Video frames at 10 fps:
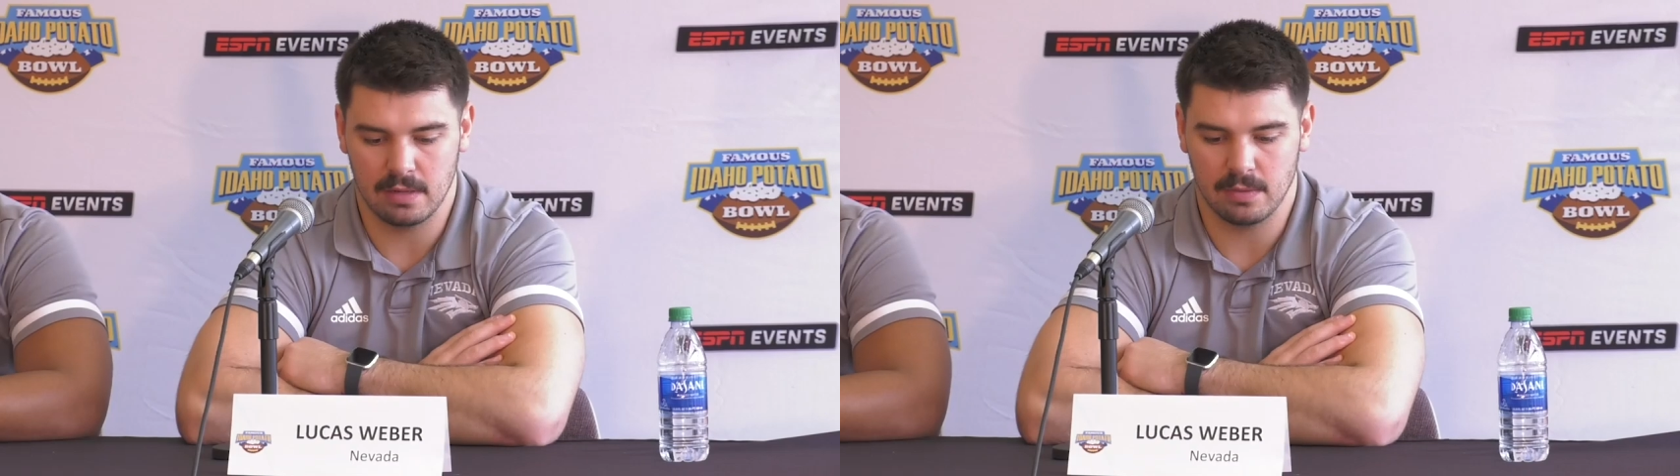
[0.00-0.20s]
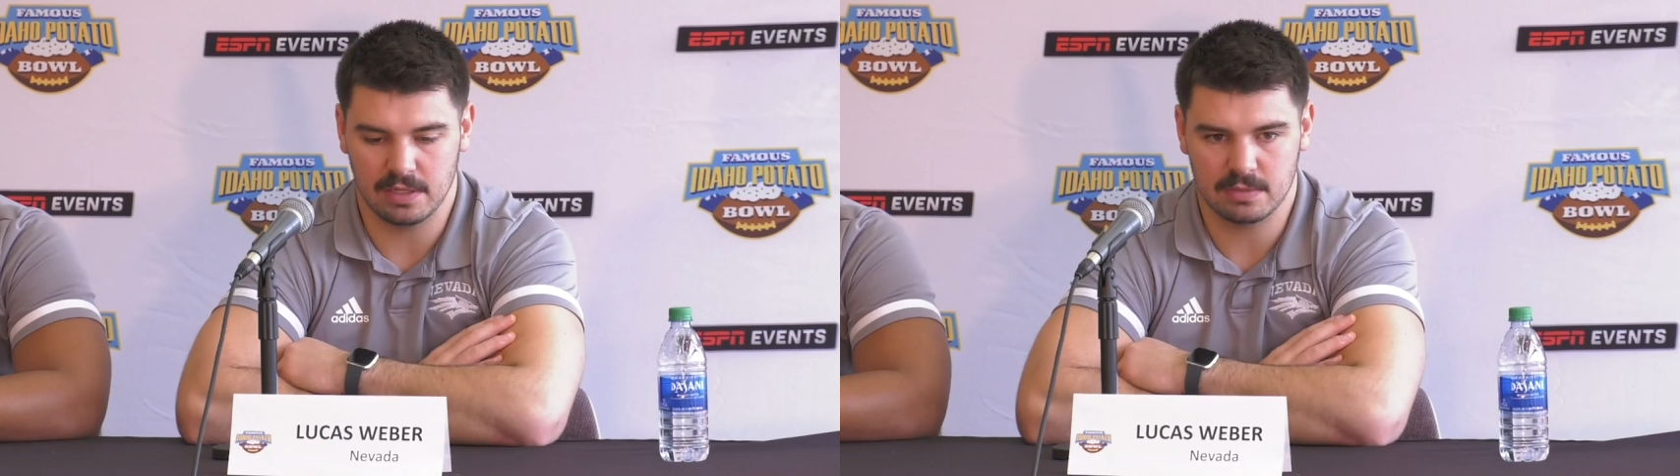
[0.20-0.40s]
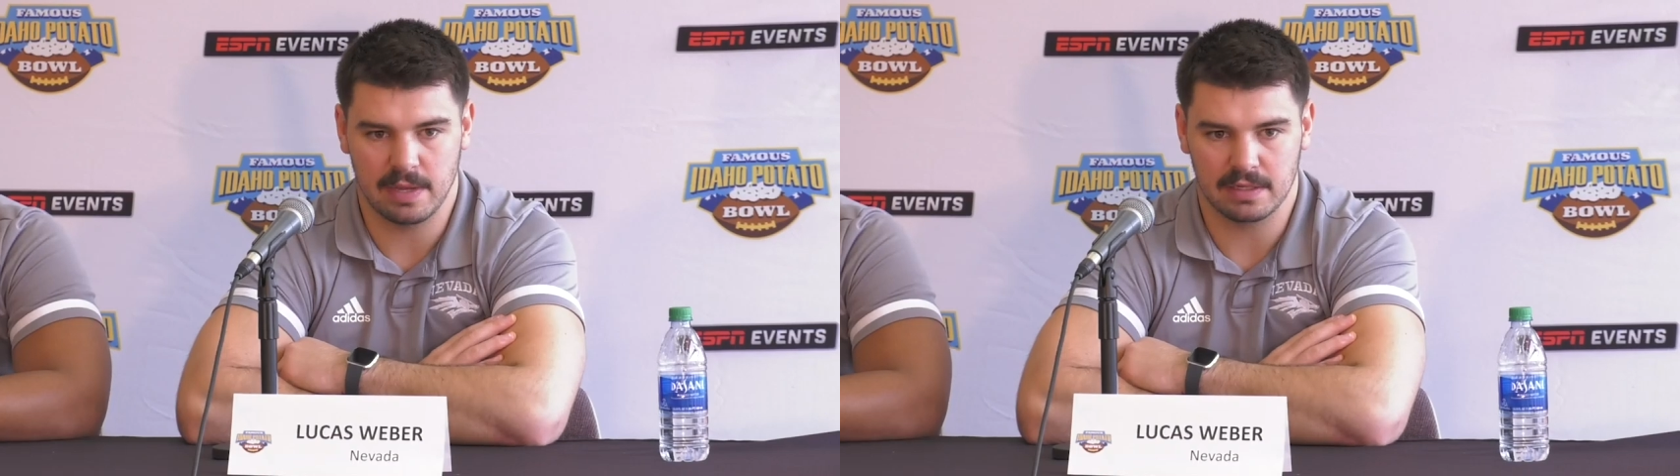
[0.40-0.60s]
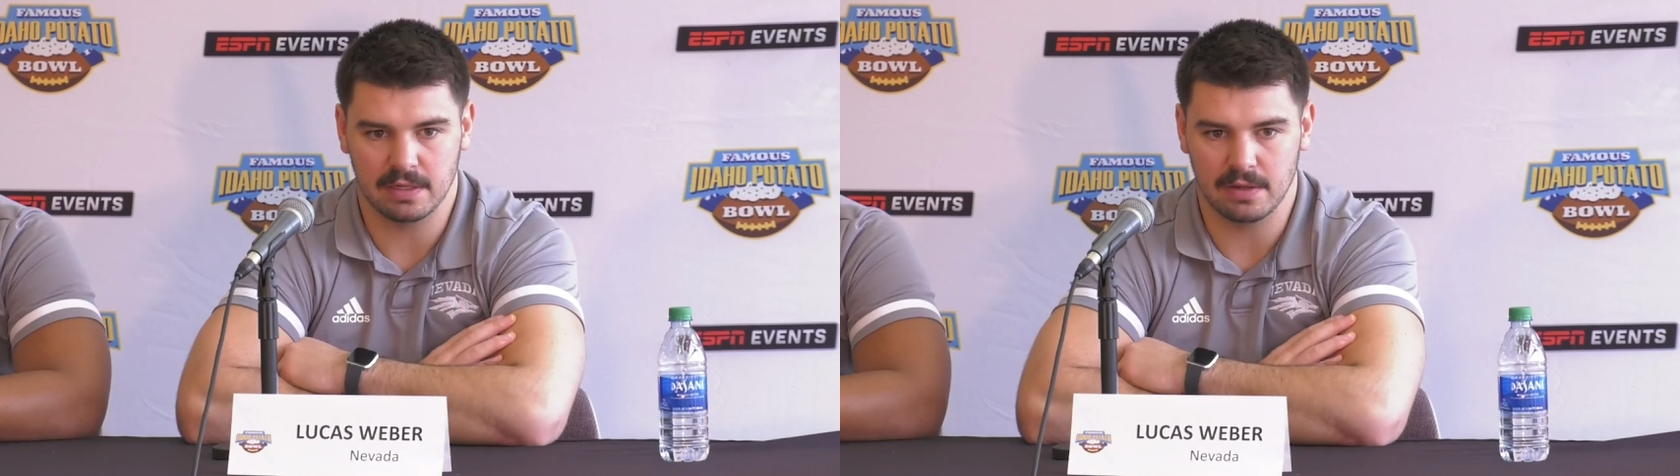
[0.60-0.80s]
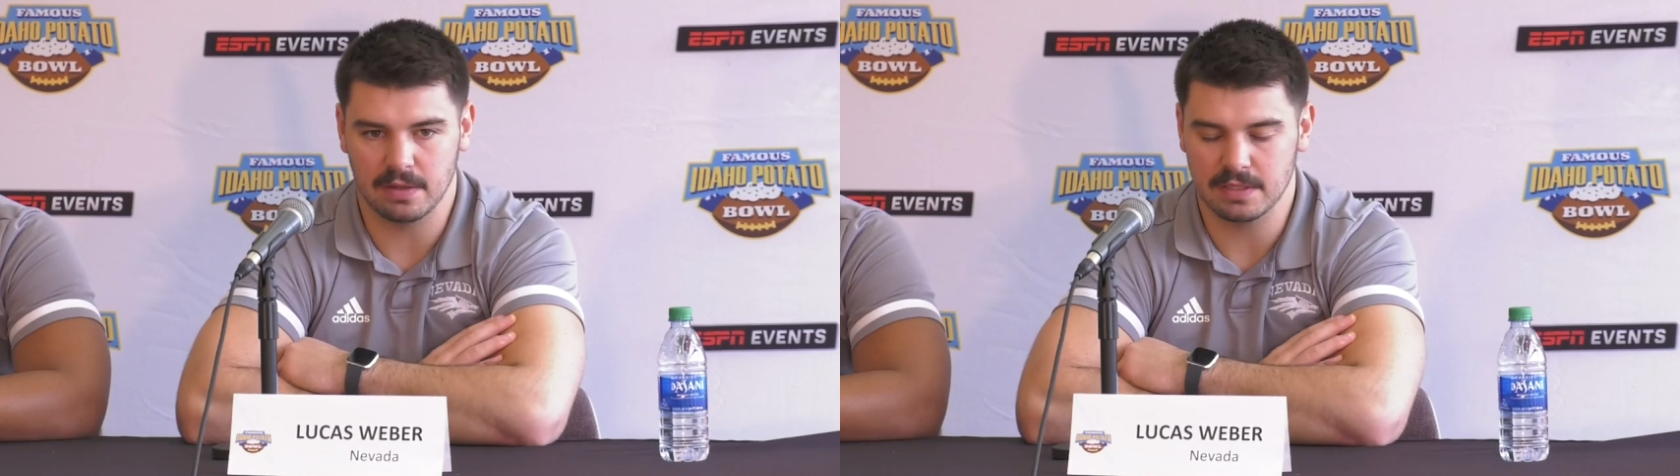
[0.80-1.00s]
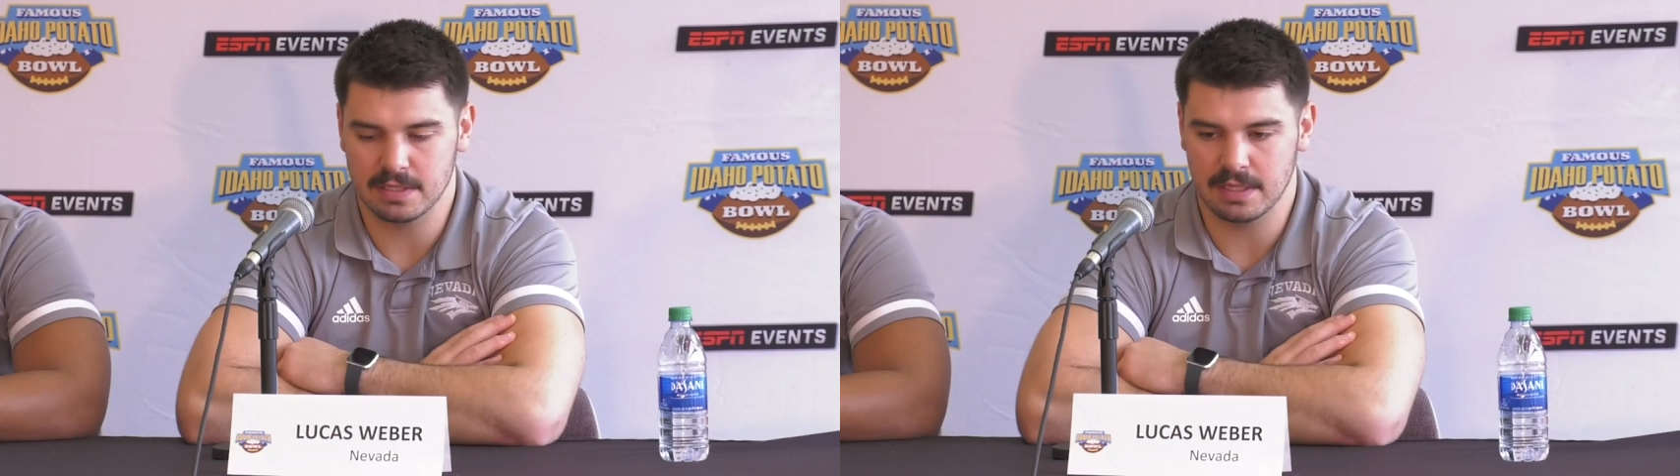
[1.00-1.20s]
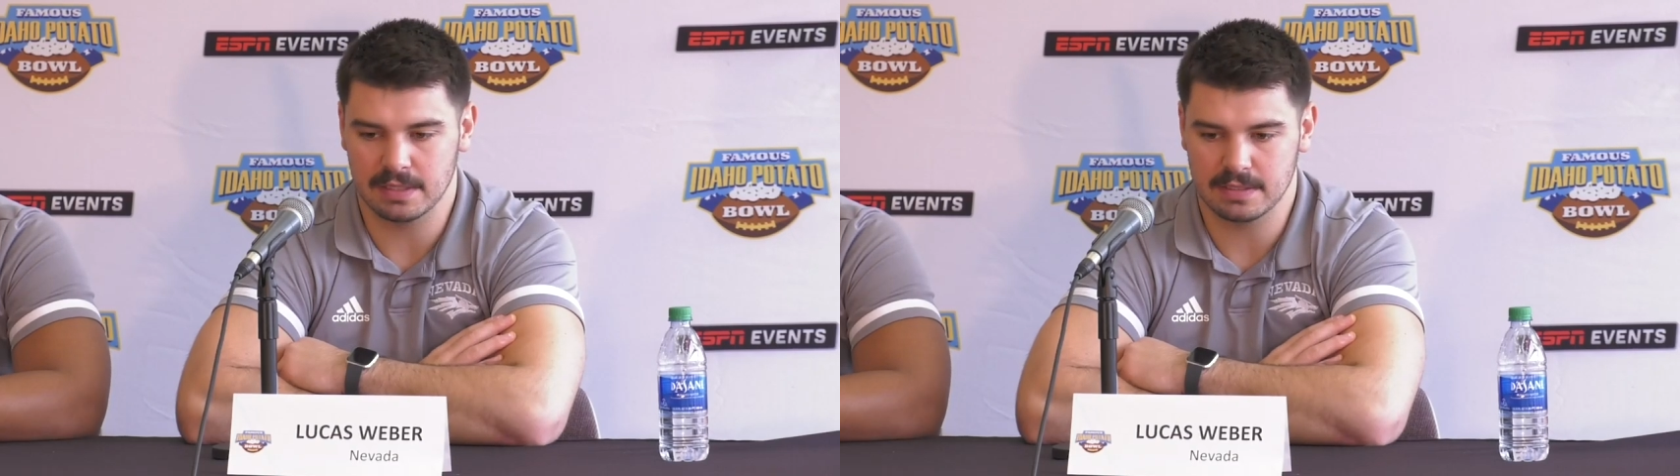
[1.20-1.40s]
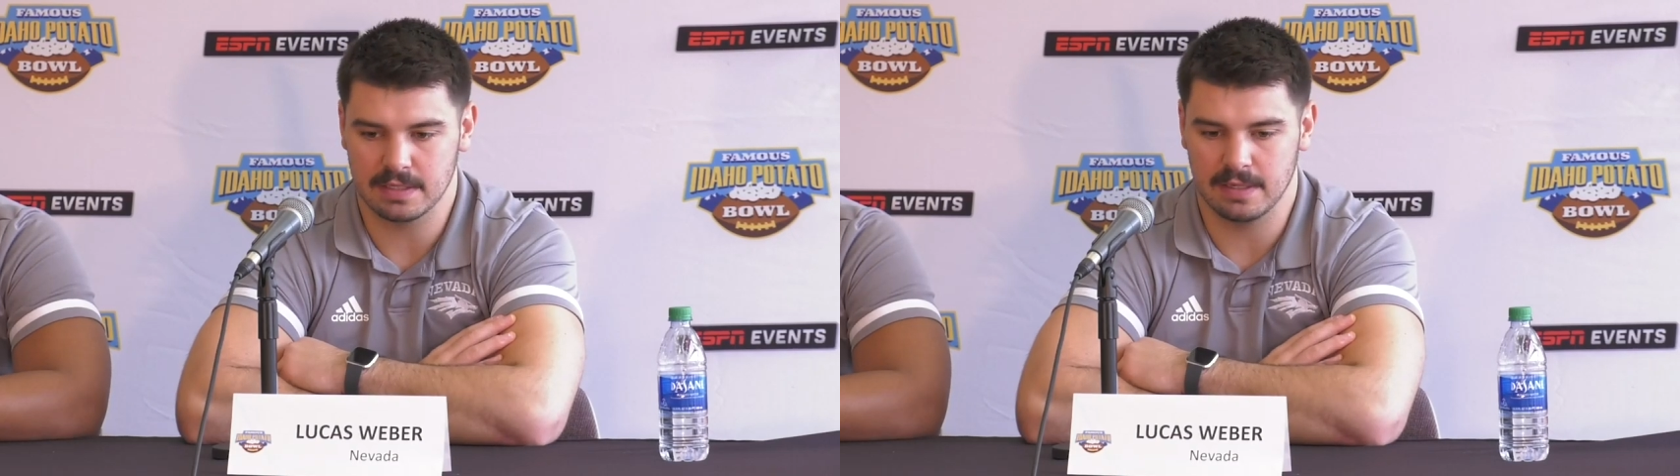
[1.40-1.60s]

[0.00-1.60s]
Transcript: We expect to go to these things.